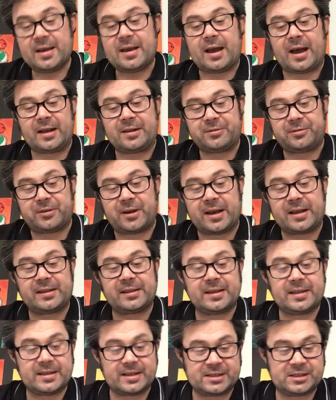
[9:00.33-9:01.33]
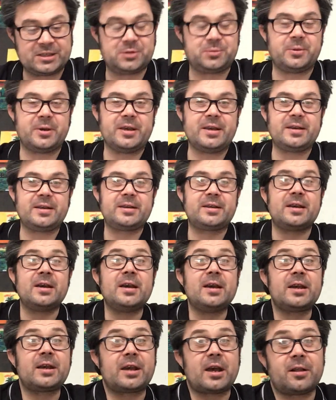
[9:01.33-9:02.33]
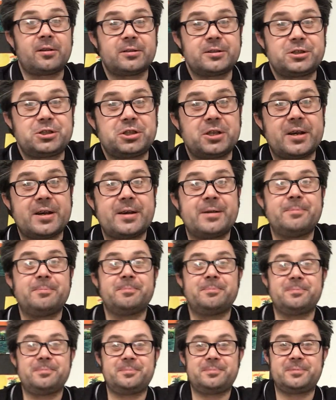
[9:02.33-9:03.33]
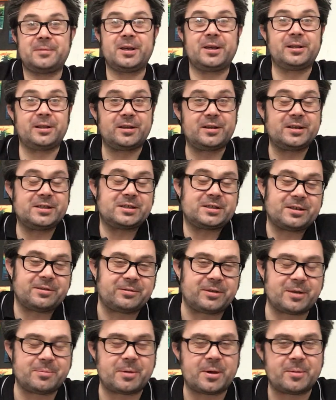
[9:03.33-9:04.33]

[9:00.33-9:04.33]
And finally this week, culture, including stuff like